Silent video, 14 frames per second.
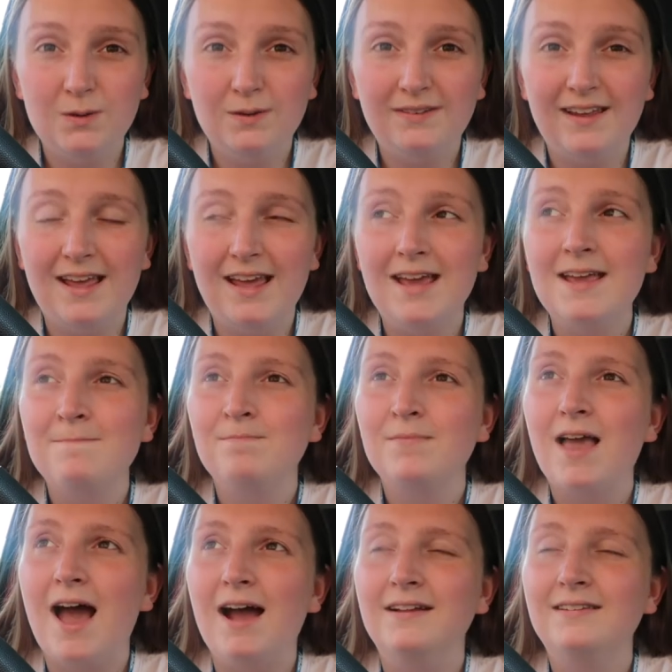Duty,
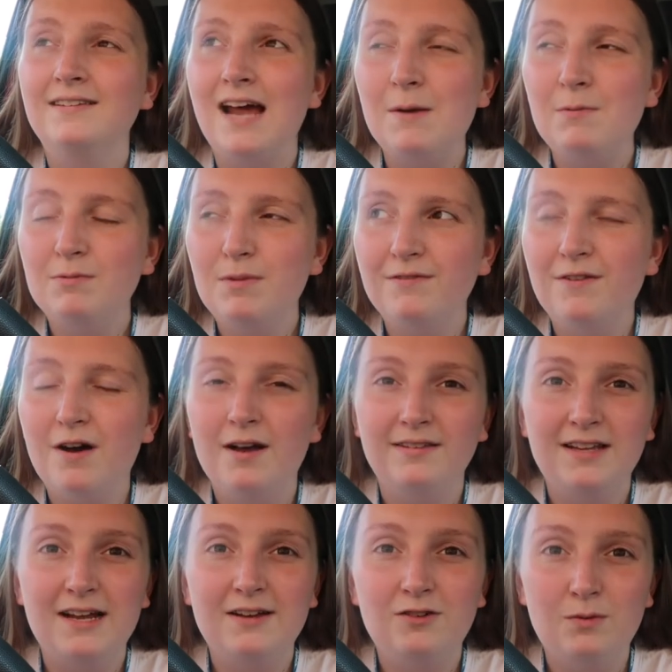and today was my first
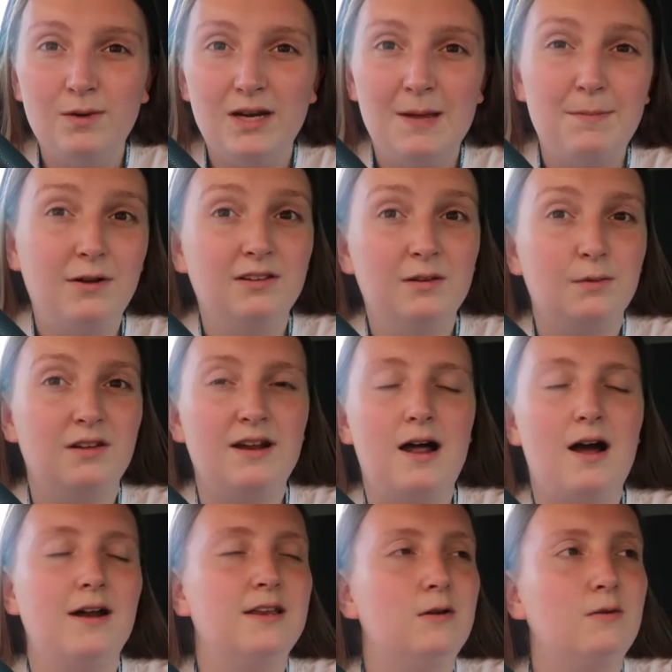day doing it because I was on
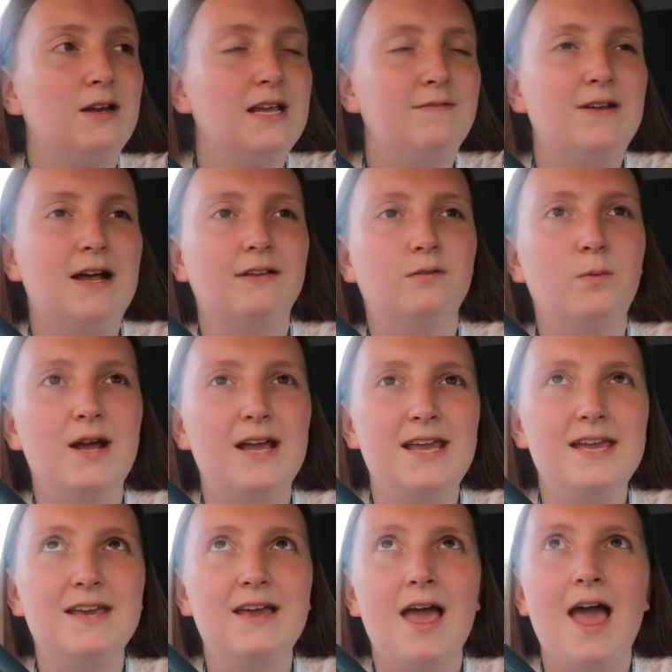annual leave last week.